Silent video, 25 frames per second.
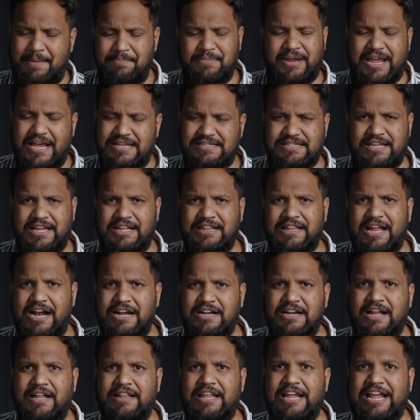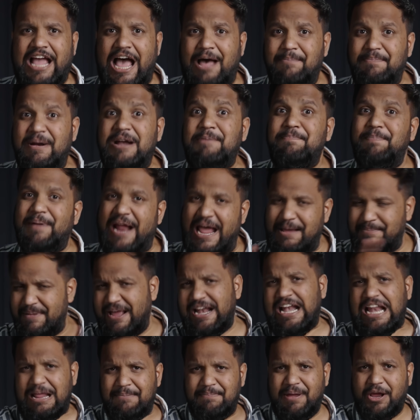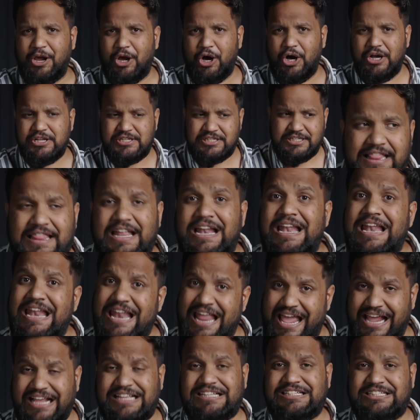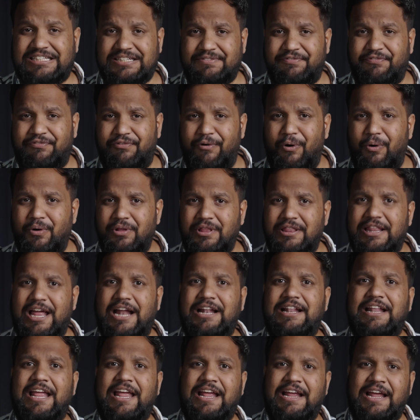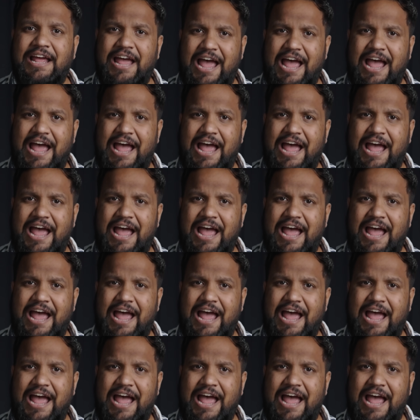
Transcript: I'm guessing that nothing happened, primarily because the next phone that they